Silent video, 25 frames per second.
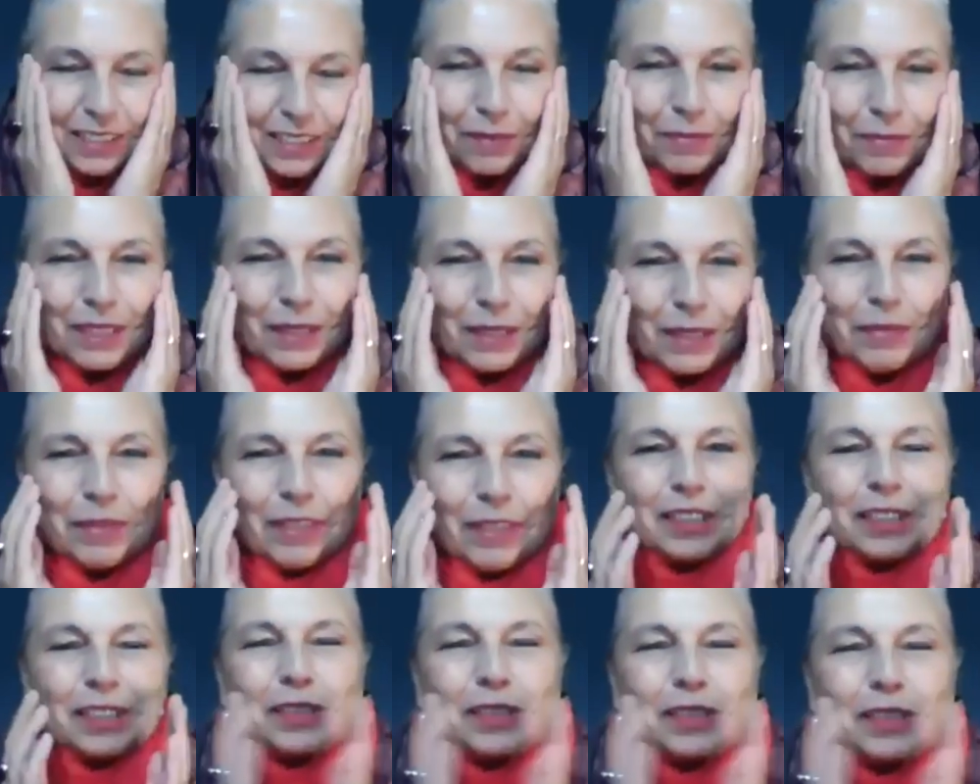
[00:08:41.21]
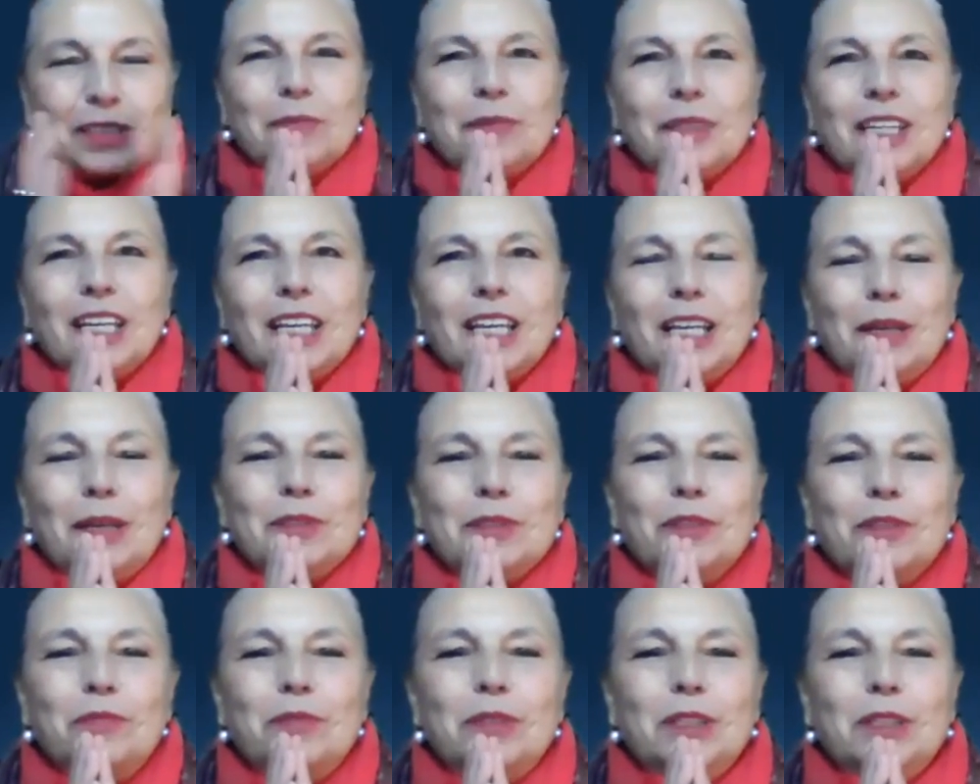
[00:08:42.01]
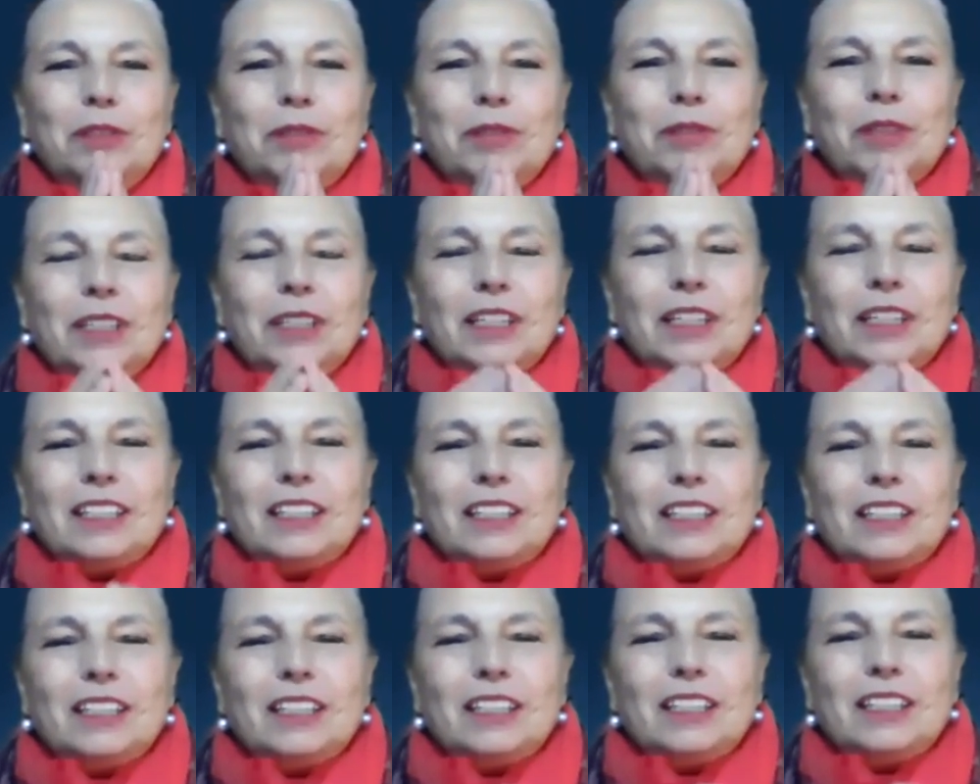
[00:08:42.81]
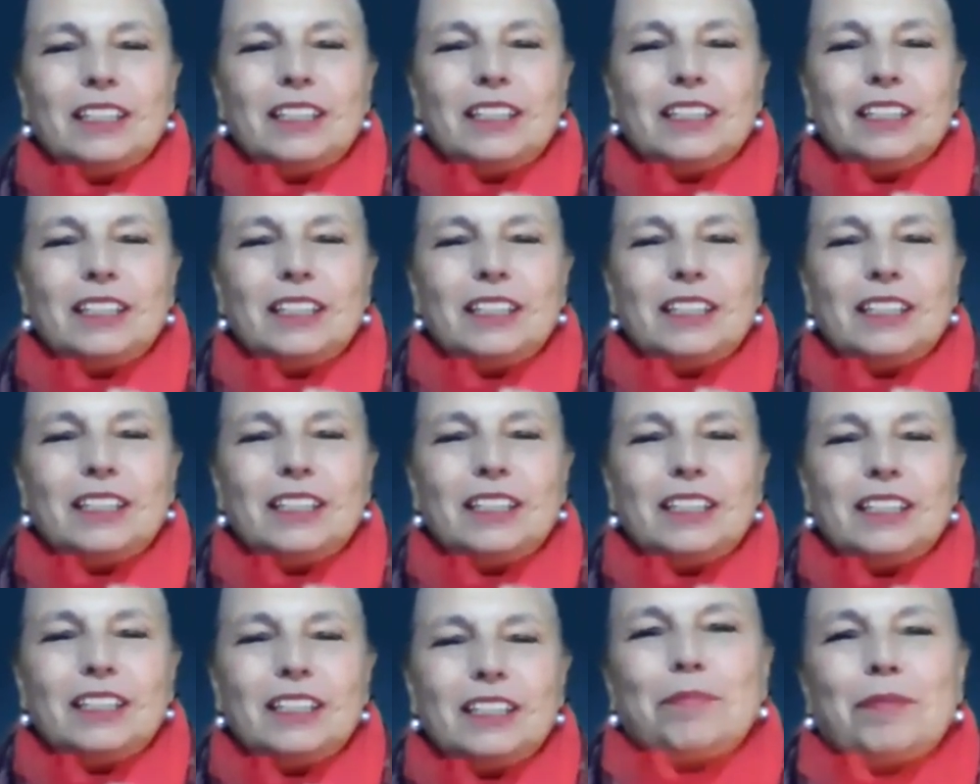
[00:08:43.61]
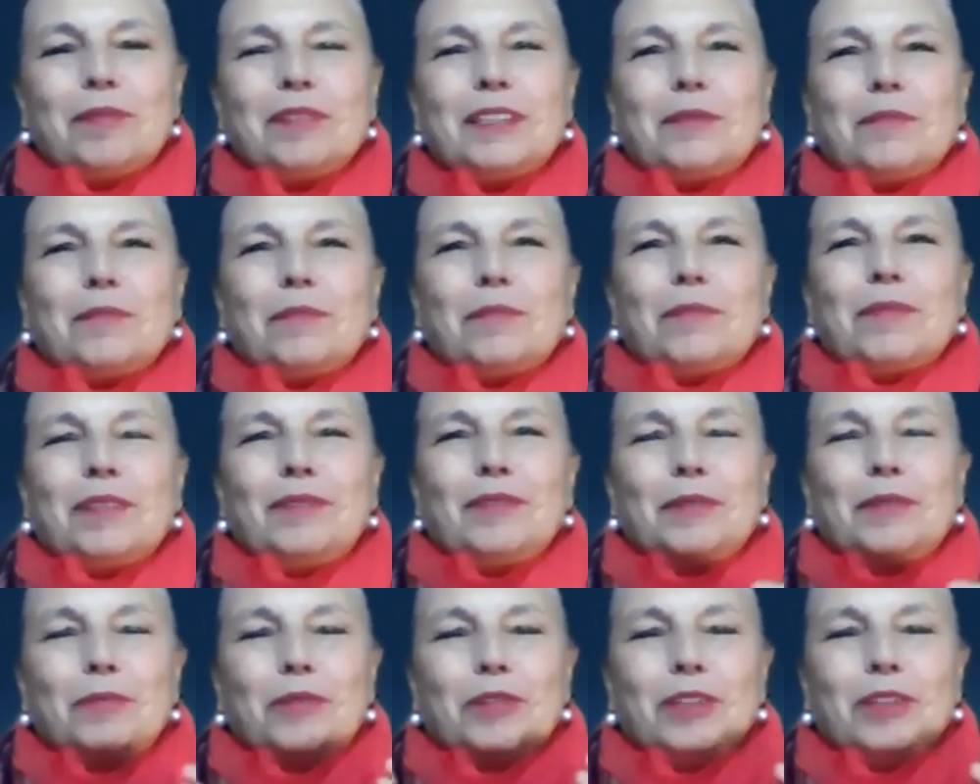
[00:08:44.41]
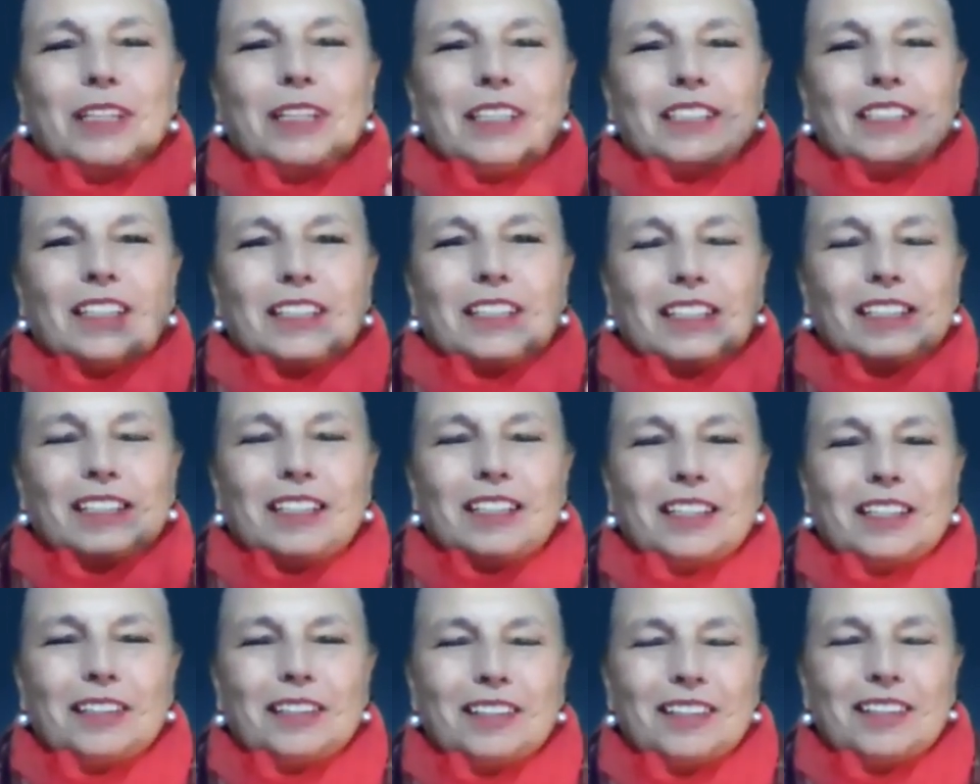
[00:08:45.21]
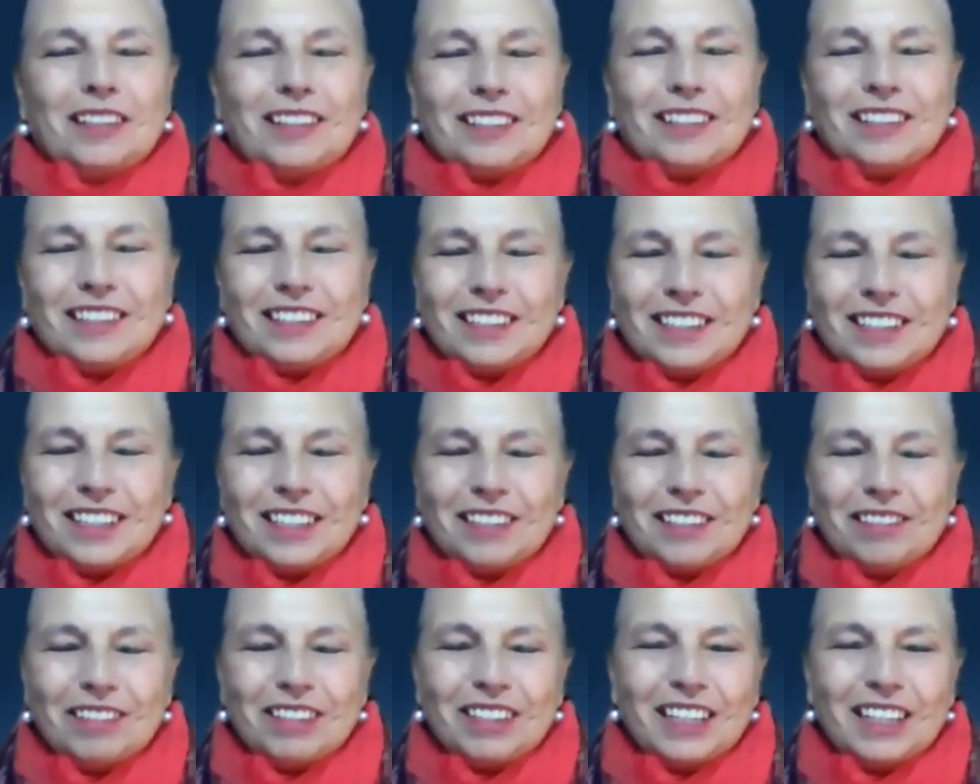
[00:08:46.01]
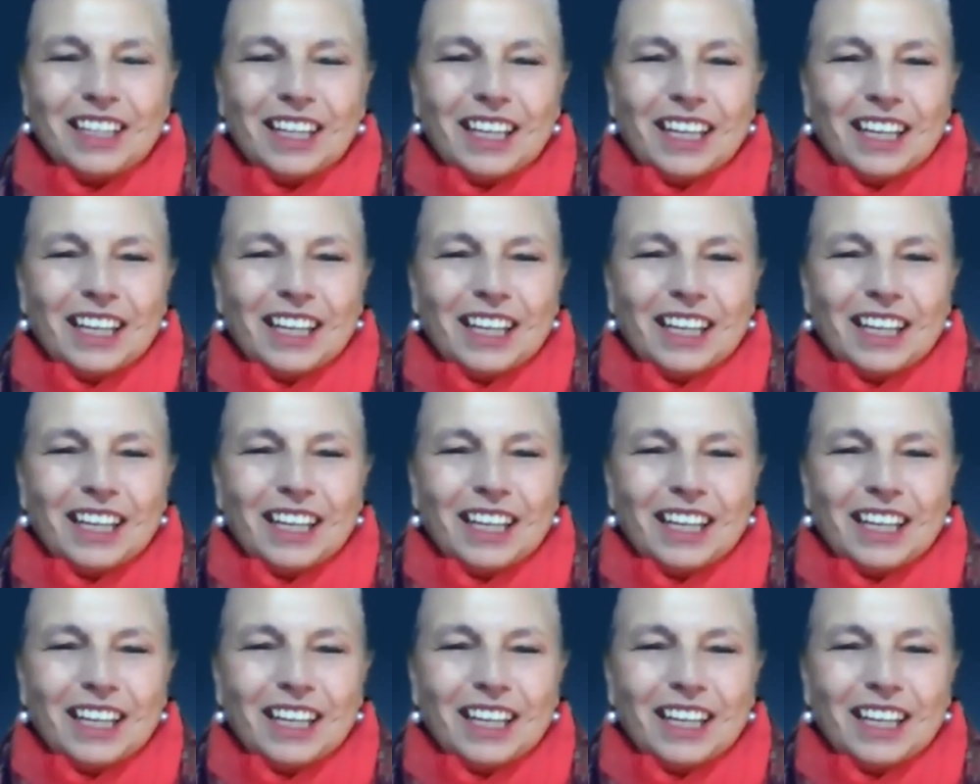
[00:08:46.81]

Sometimes there is some game, so we do an activity, and the parents are even more excited than the children.